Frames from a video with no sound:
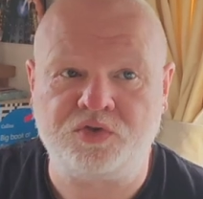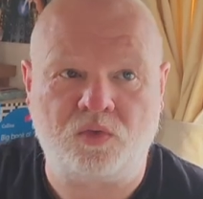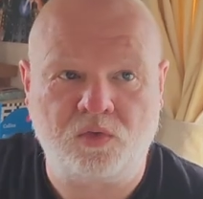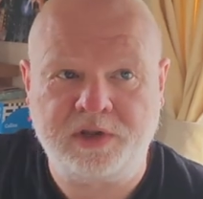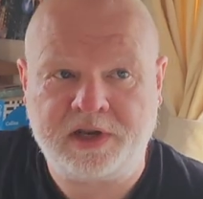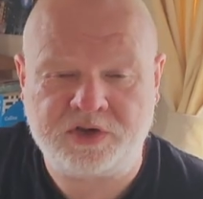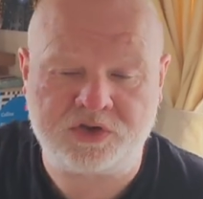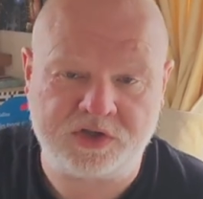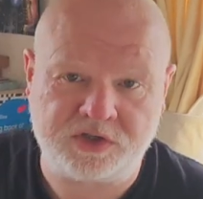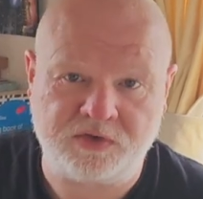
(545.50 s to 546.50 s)
all the
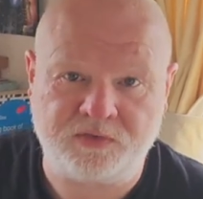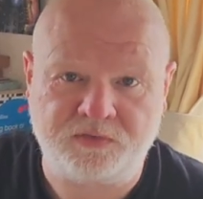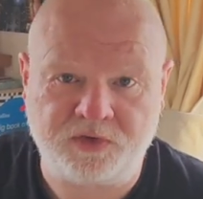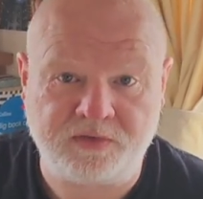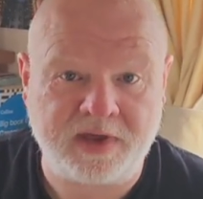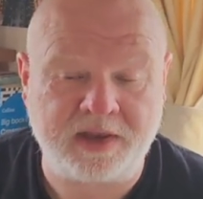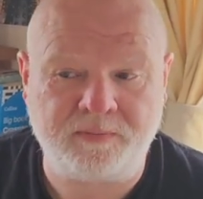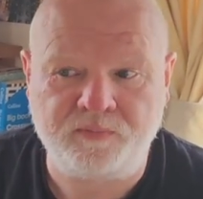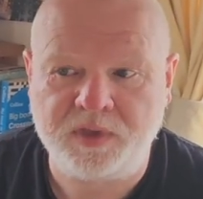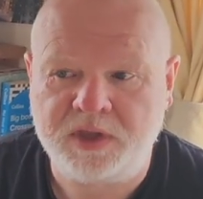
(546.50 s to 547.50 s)
electrics for the van.
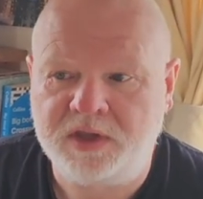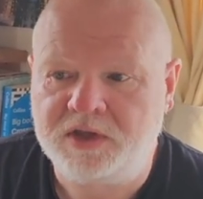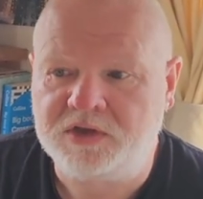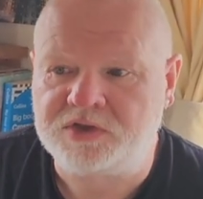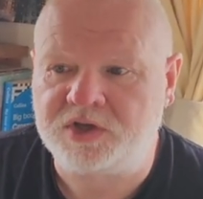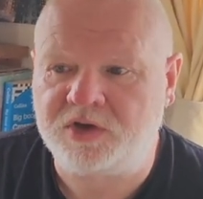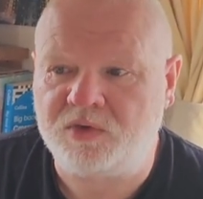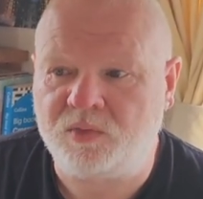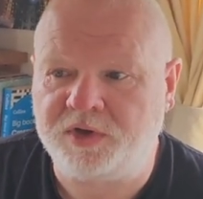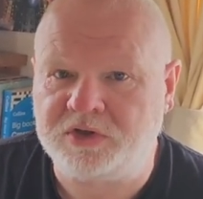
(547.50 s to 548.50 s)

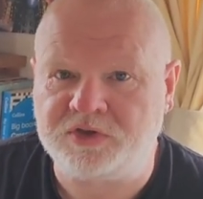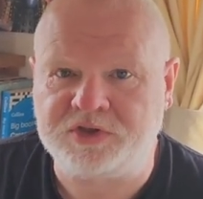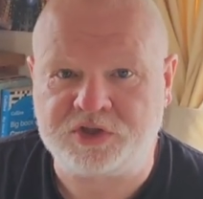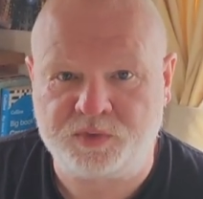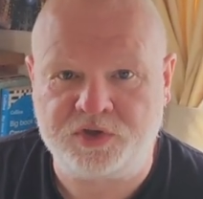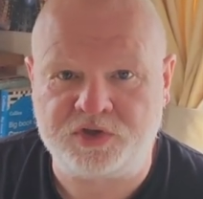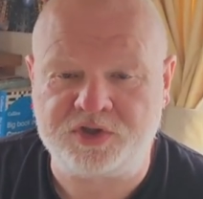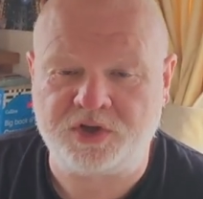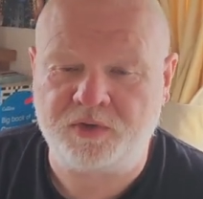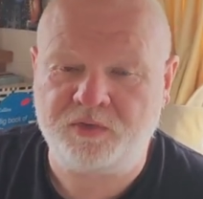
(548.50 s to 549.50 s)
So what it does, it switches.
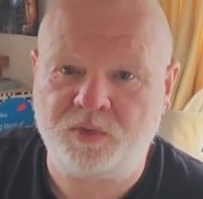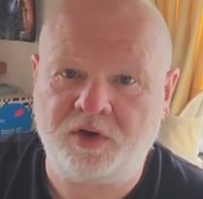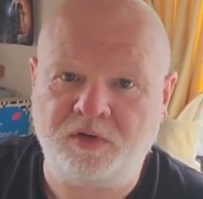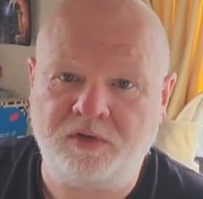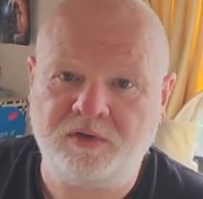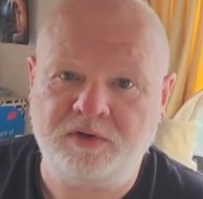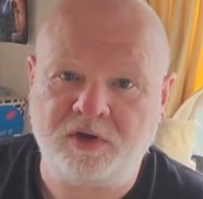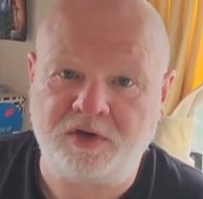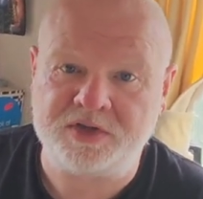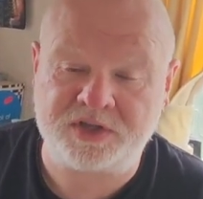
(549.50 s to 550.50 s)
So if we're on
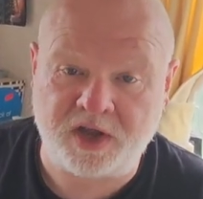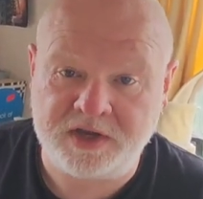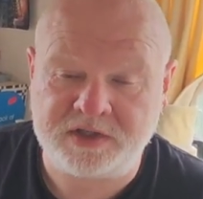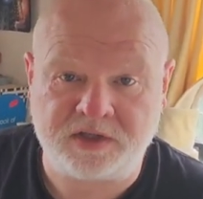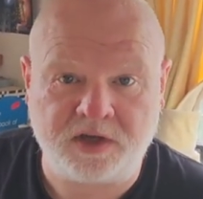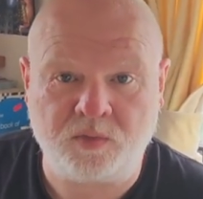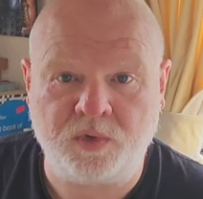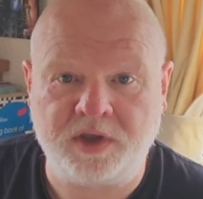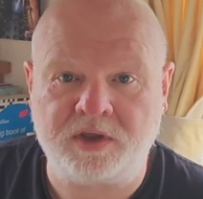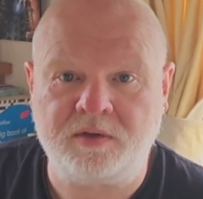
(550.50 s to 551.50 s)
a site and
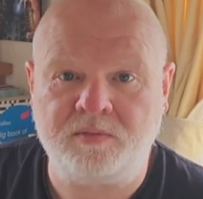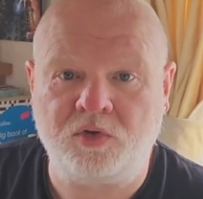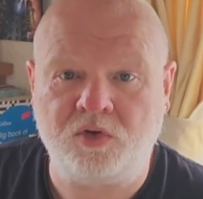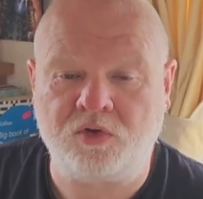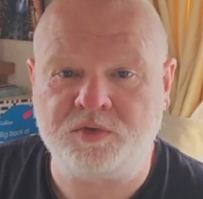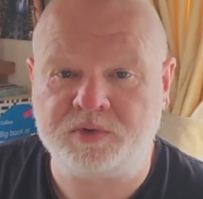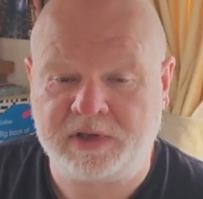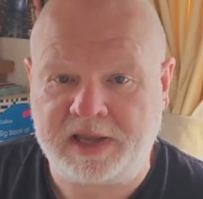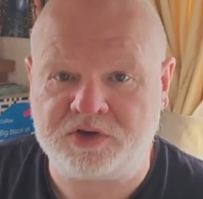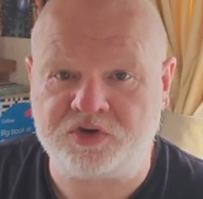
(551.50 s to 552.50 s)
we can hook up to
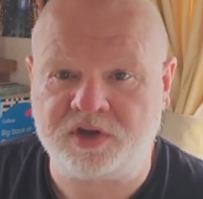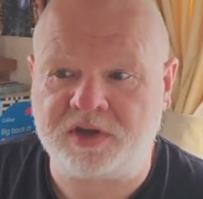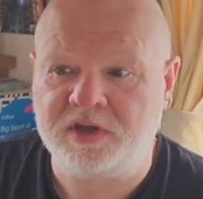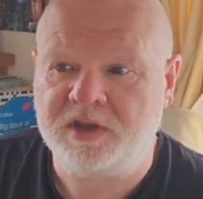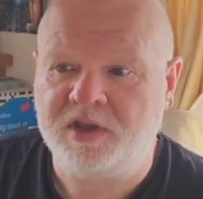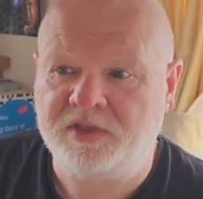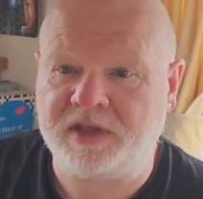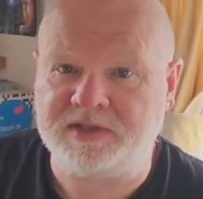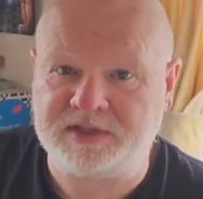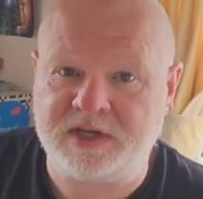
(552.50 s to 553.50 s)
electric,
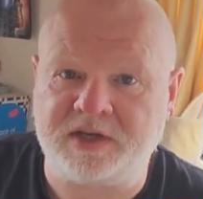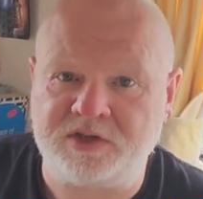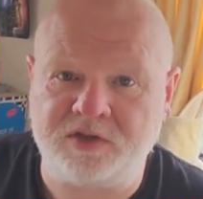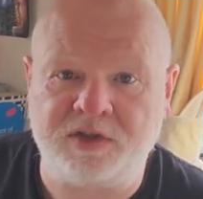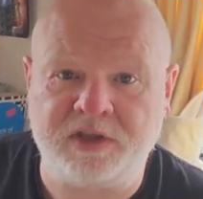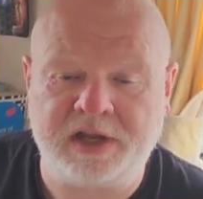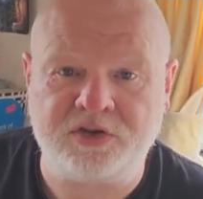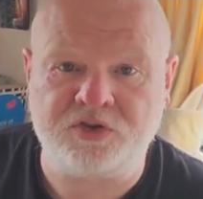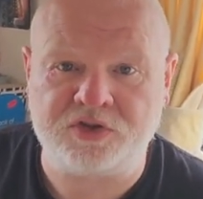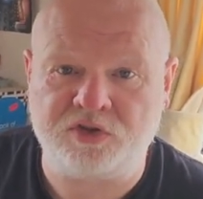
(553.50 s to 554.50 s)
that detects that the
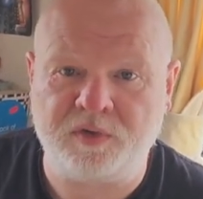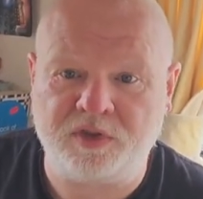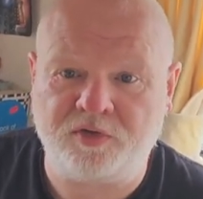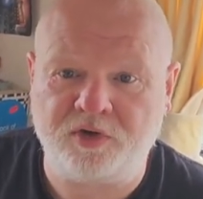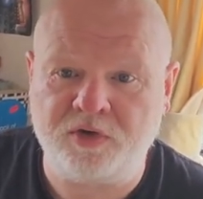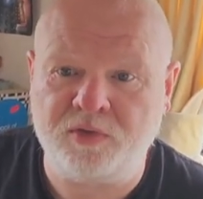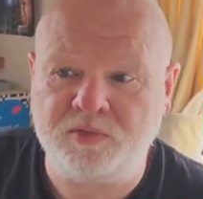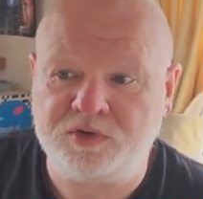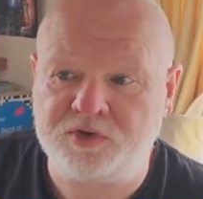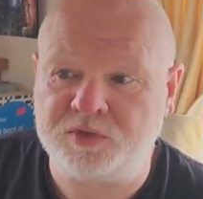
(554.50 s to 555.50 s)
electric's coming through,
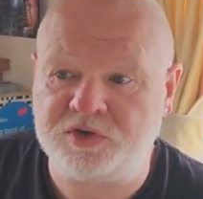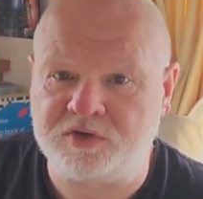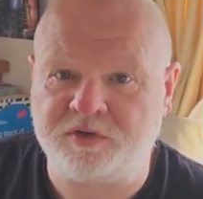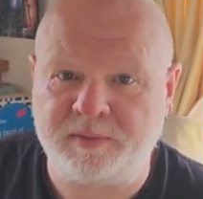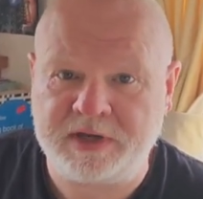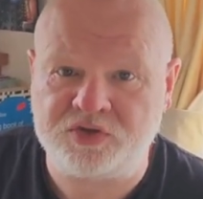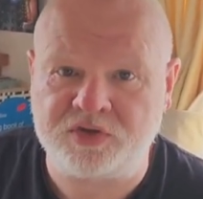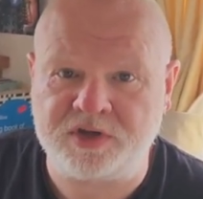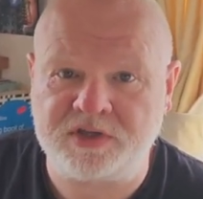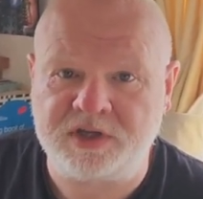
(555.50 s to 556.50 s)
switches off the
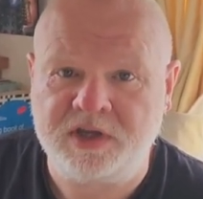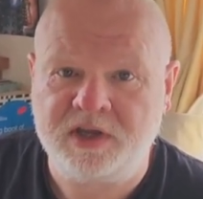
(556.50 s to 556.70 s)
batteries,